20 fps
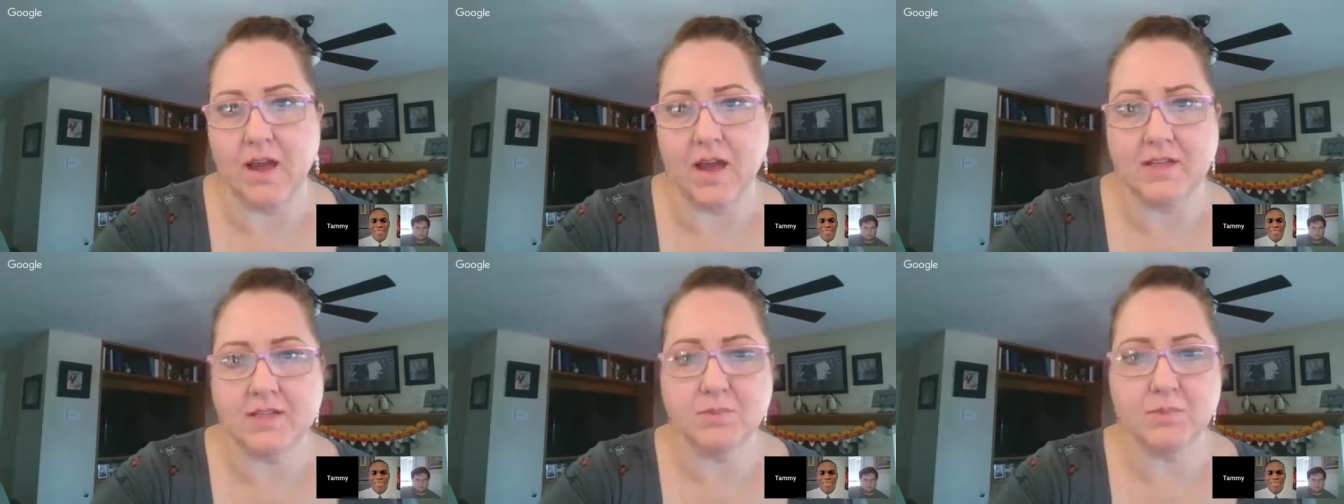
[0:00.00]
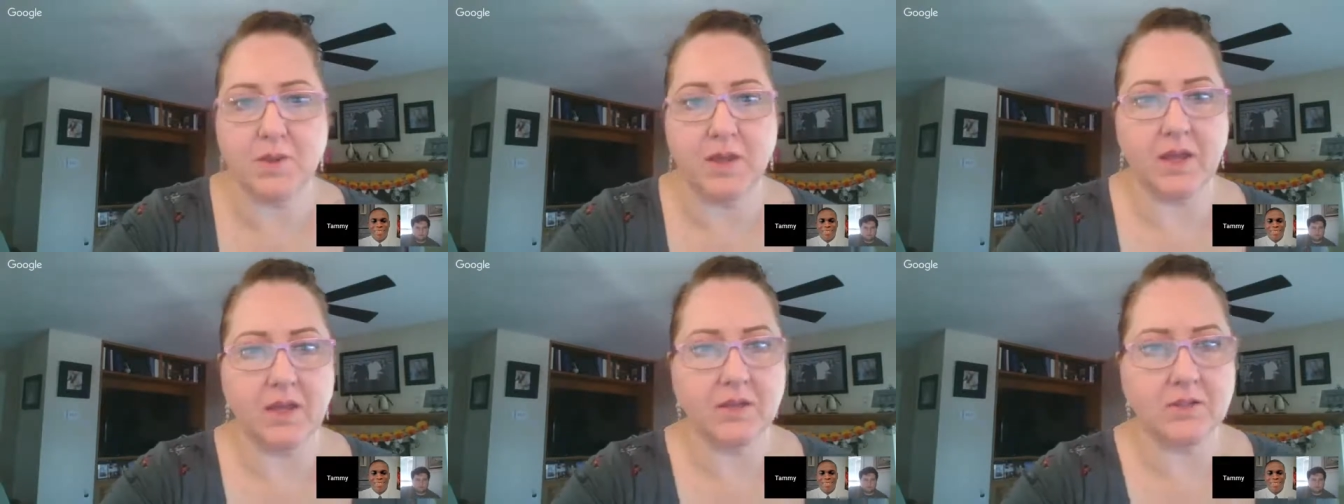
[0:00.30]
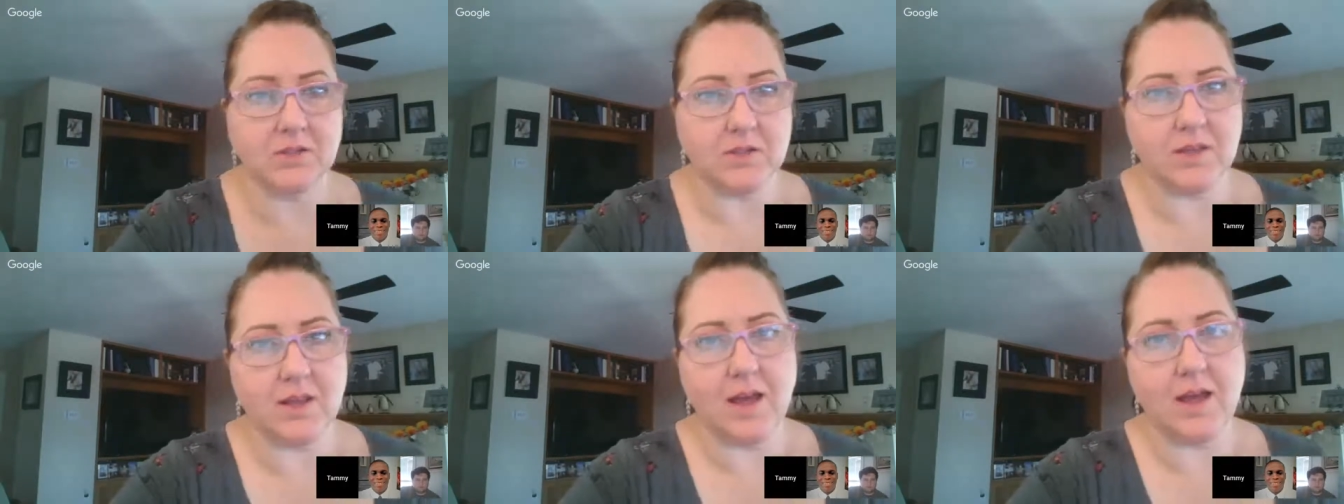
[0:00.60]
the last page
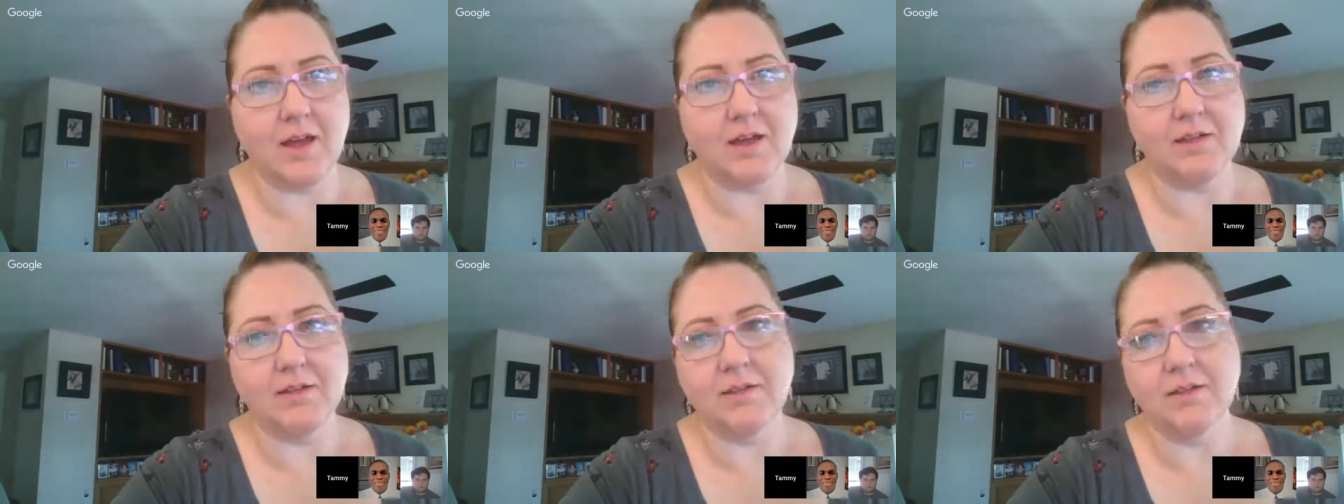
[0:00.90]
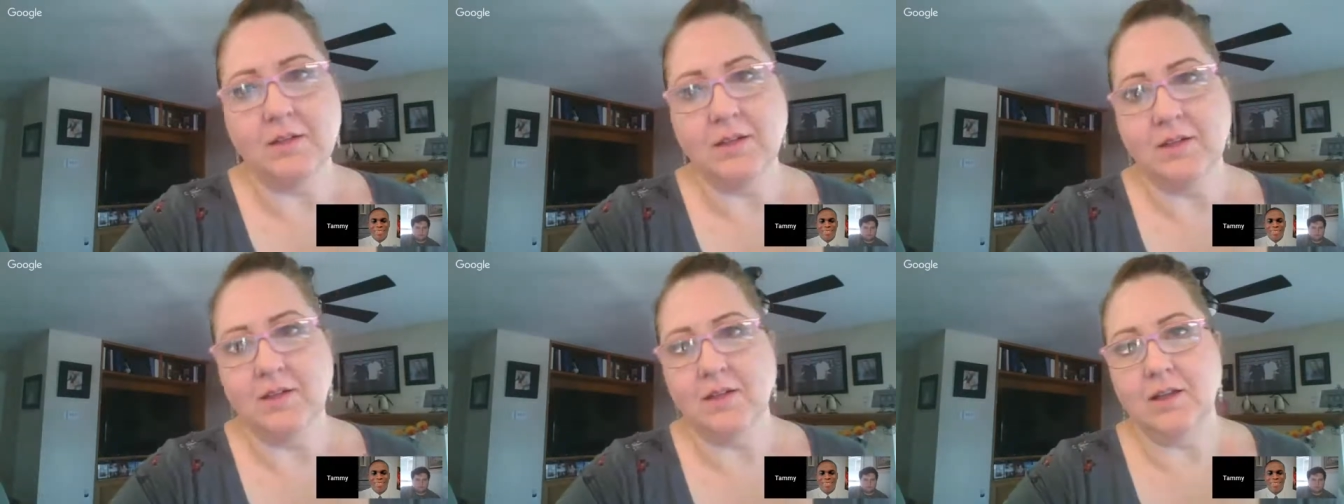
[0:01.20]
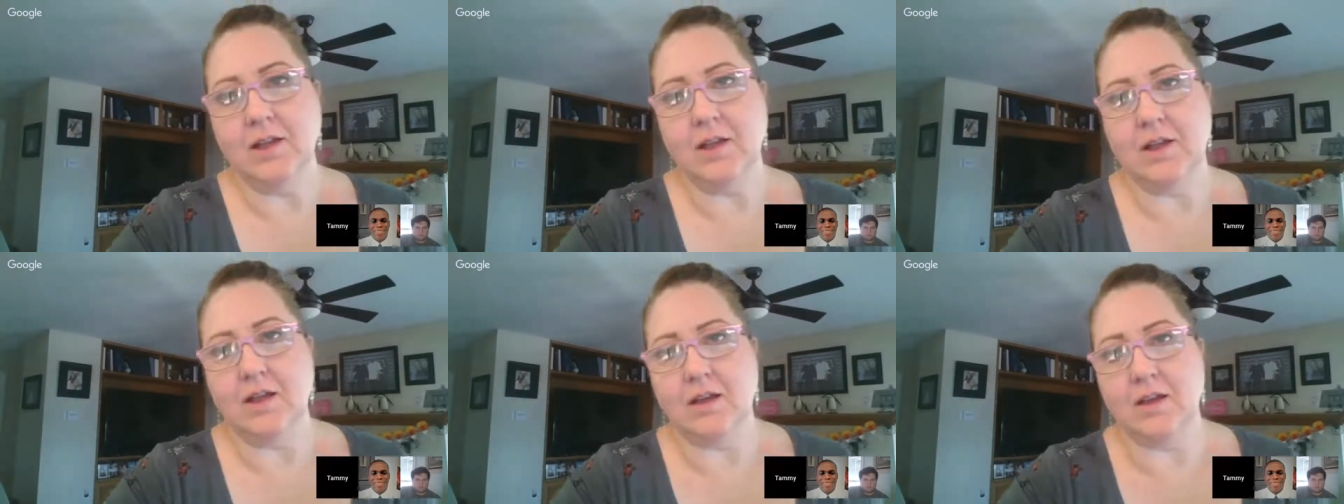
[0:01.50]
in that.
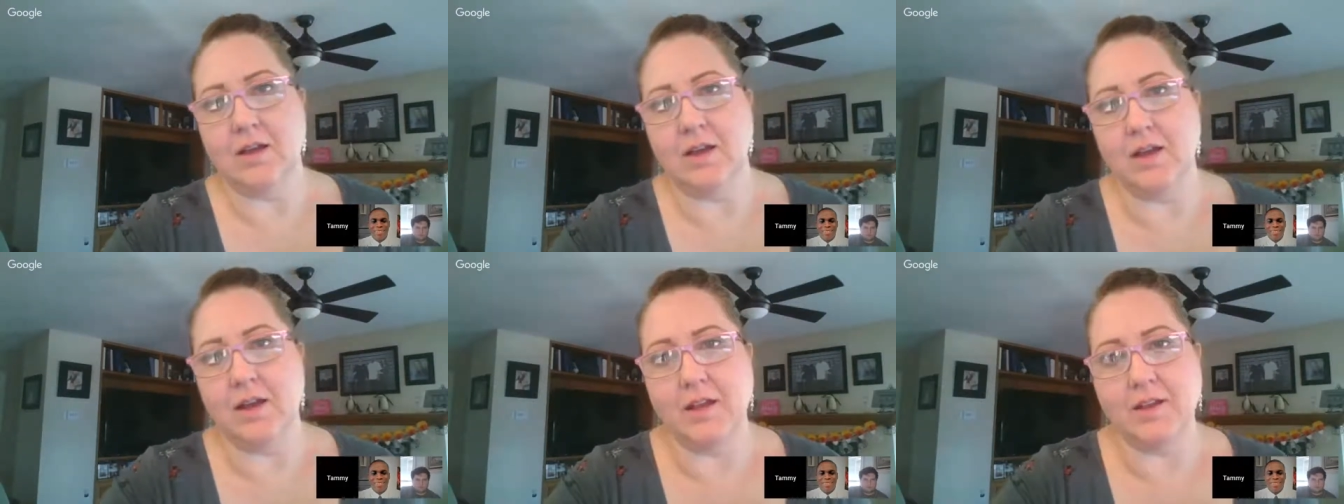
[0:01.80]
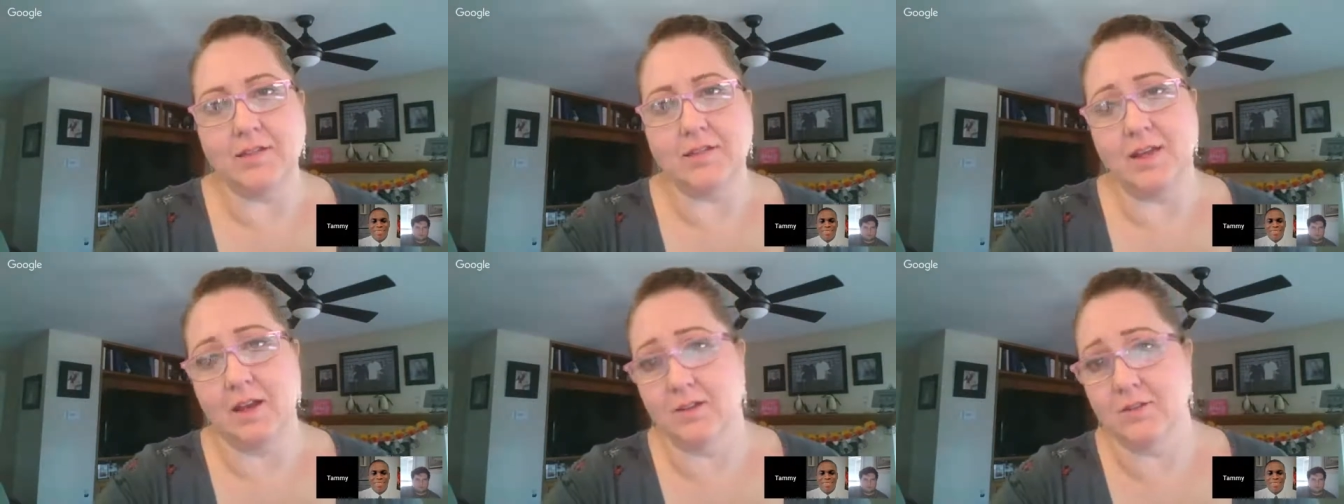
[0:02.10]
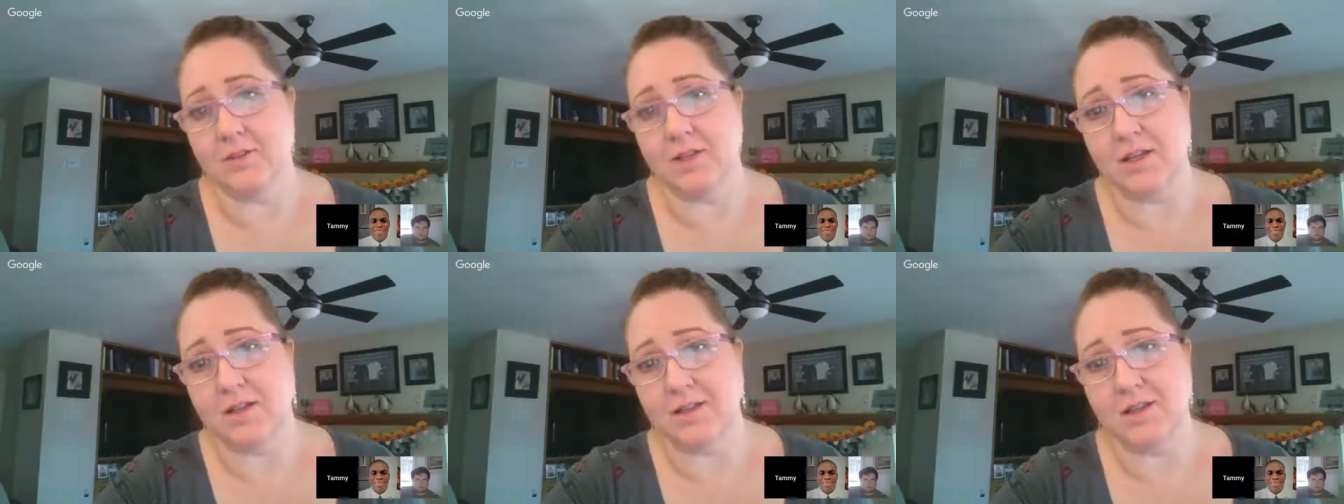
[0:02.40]
And it sounds
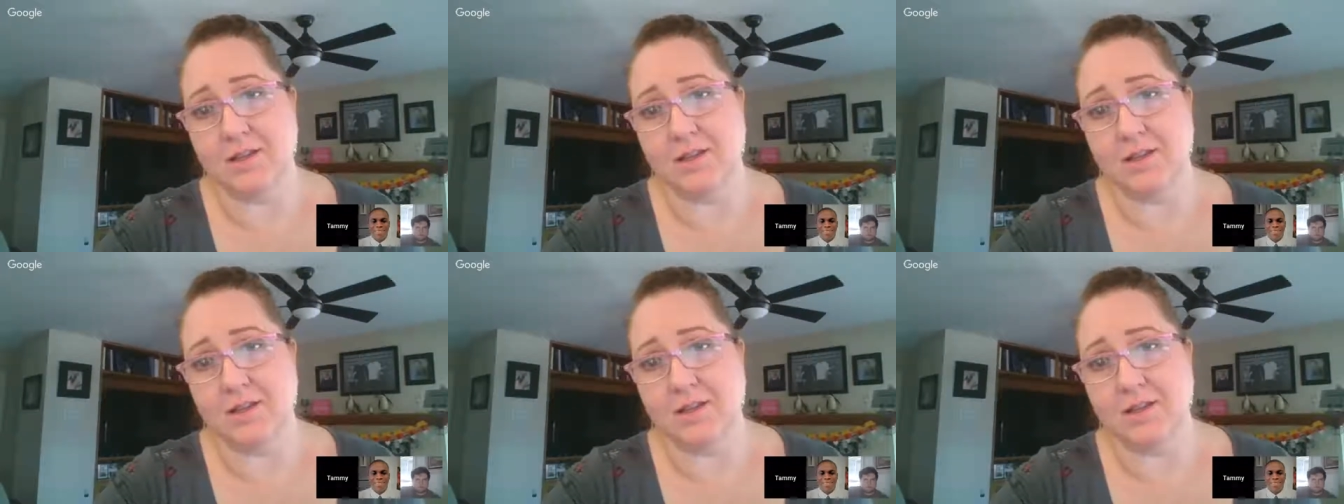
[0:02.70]
like